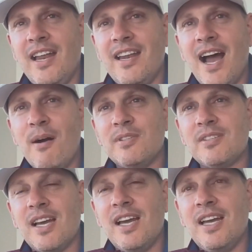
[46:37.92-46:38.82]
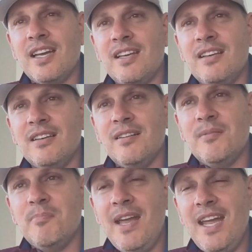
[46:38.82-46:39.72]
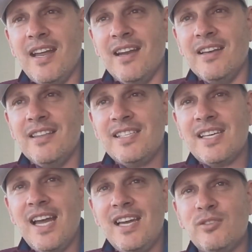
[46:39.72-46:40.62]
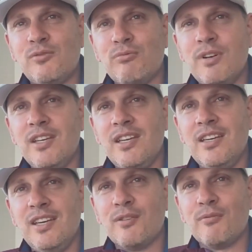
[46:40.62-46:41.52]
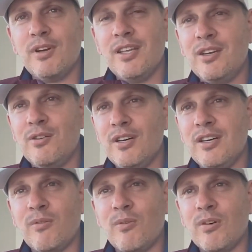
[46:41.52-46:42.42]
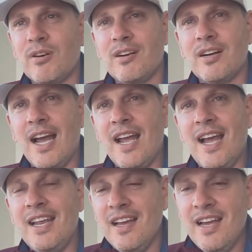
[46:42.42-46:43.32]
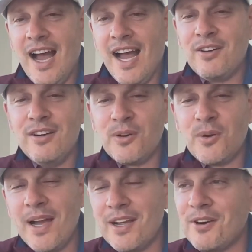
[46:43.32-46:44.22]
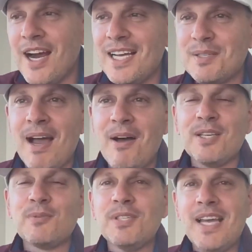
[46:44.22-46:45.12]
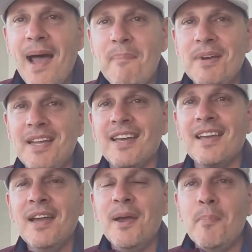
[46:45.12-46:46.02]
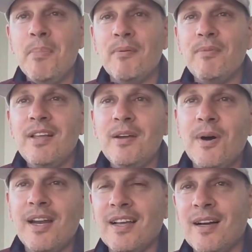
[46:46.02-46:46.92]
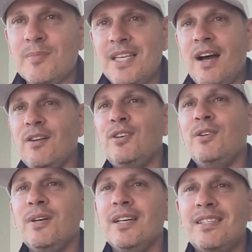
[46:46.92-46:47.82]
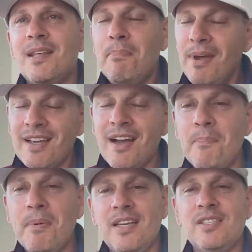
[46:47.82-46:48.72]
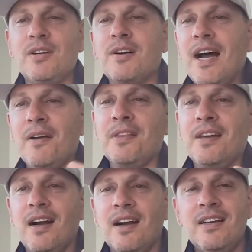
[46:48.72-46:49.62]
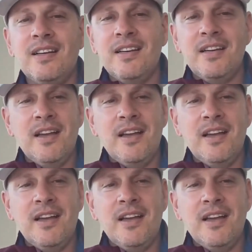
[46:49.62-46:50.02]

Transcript: And I was like, man, this guy is either really good, or I couldn't quite grasp how this was happening. But really what it comes down to is the big companies that are out there,